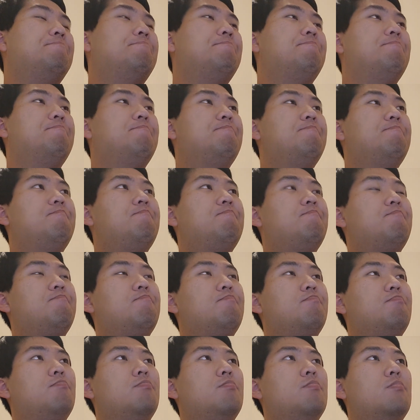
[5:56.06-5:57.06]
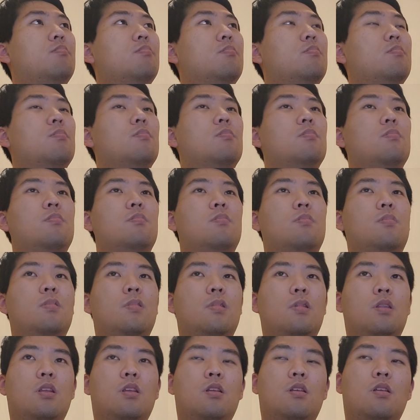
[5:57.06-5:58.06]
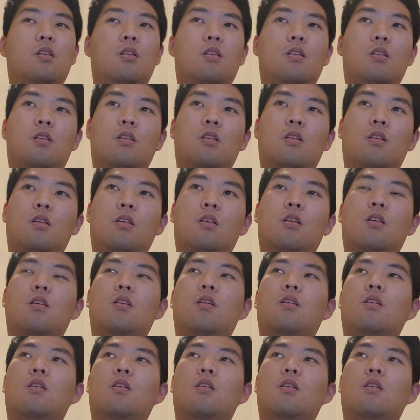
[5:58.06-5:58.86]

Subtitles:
Nothing is said.